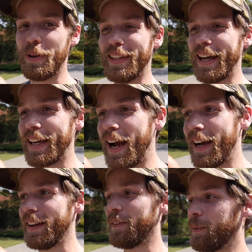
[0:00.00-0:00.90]
but that
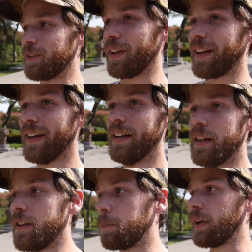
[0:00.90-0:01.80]
guy was like,
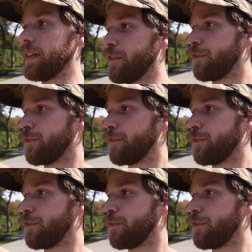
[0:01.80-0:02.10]
they're playing that